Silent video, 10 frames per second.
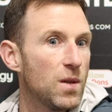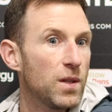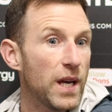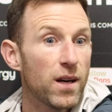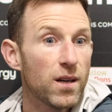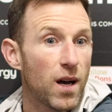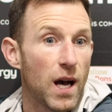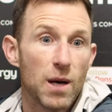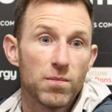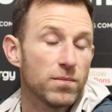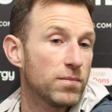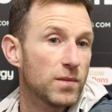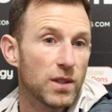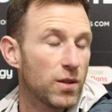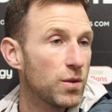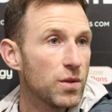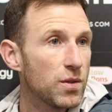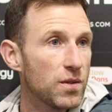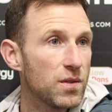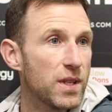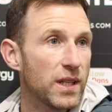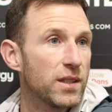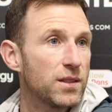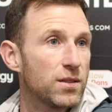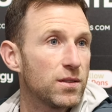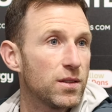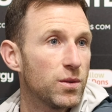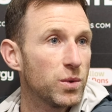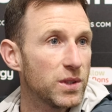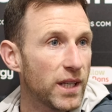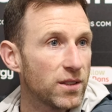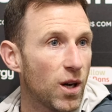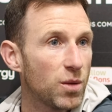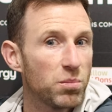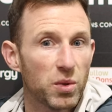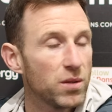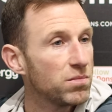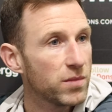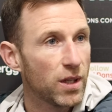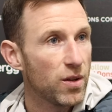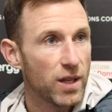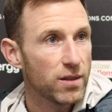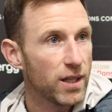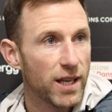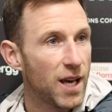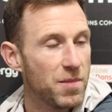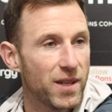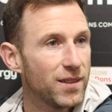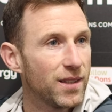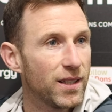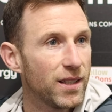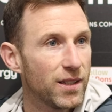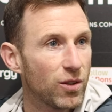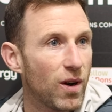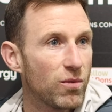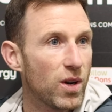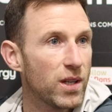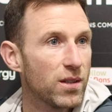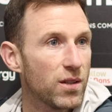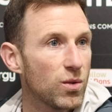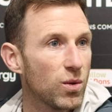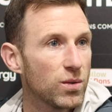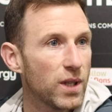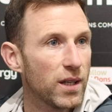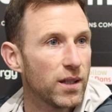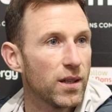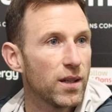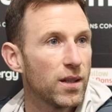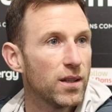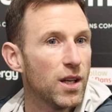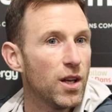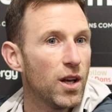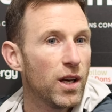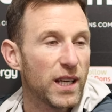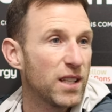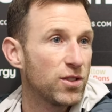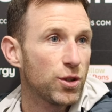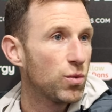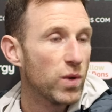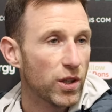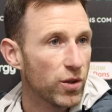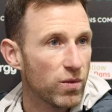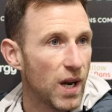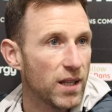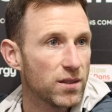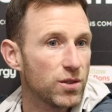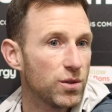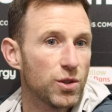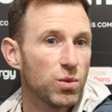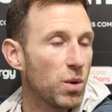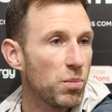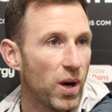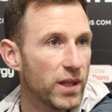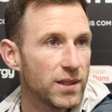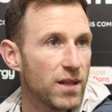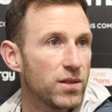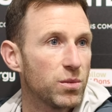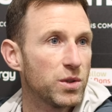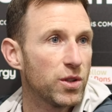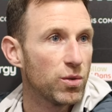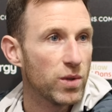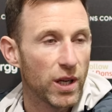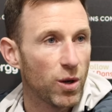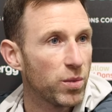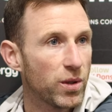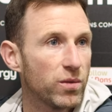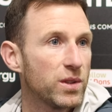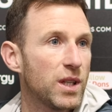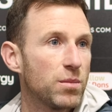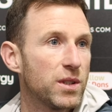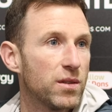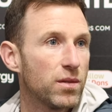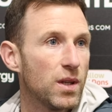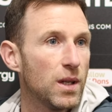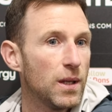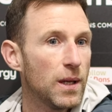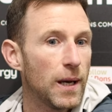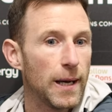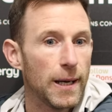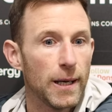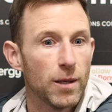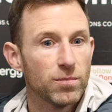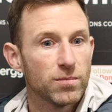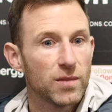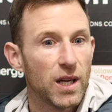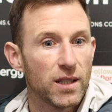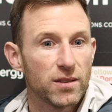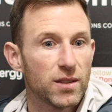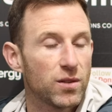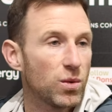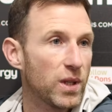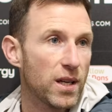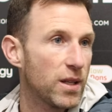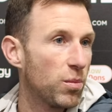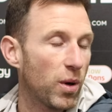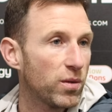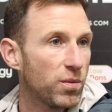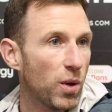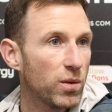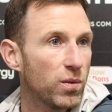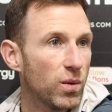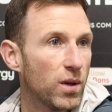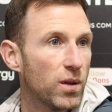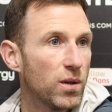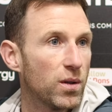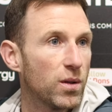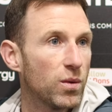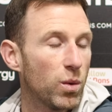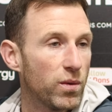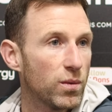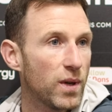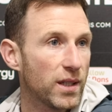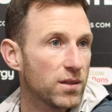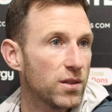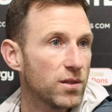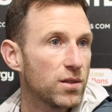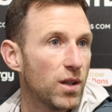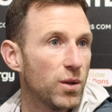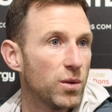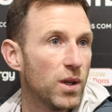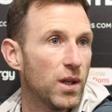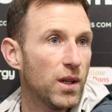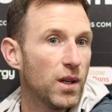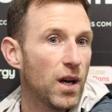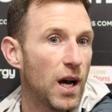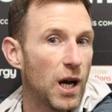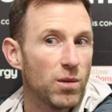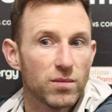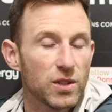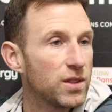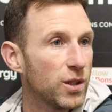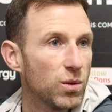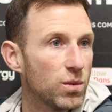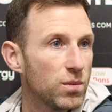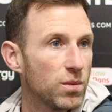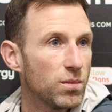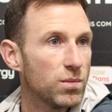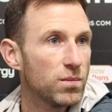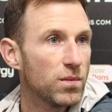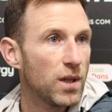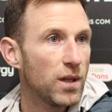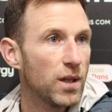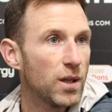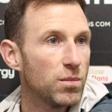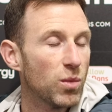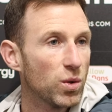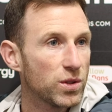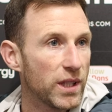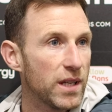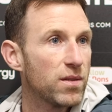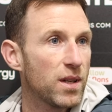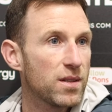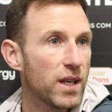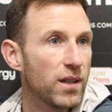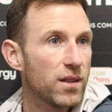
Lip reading: Yeah, you'd think it would take time, but, you know, they came in and they hit the ground running. I thought they, again, two really good lads who just want to buy into everything we do, really open and receptive. And I thought, yeah, they both were excellent. So still more to give, I think.